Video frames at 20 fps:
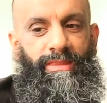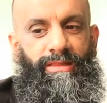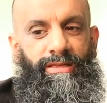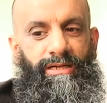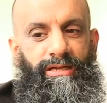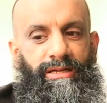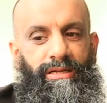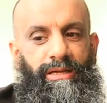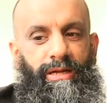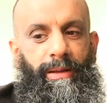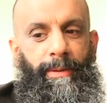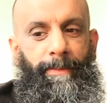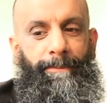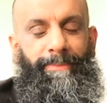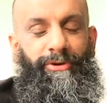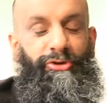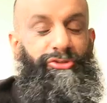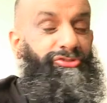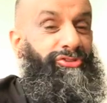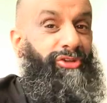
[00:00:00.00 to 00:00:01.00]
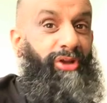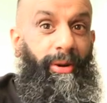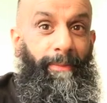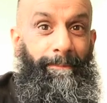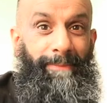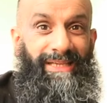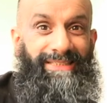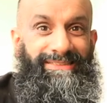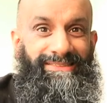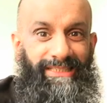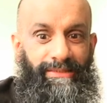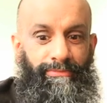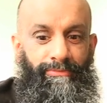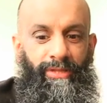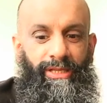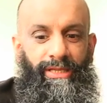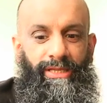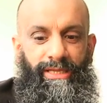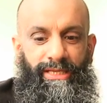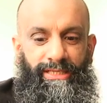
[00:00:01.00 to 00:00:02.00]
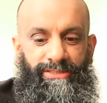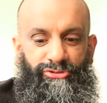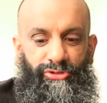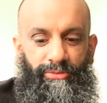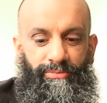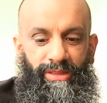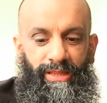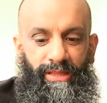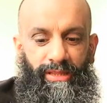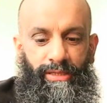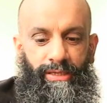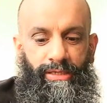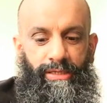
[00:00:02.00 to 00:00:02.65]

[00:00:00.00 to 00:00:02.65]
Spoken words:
but it's not amazing. It's something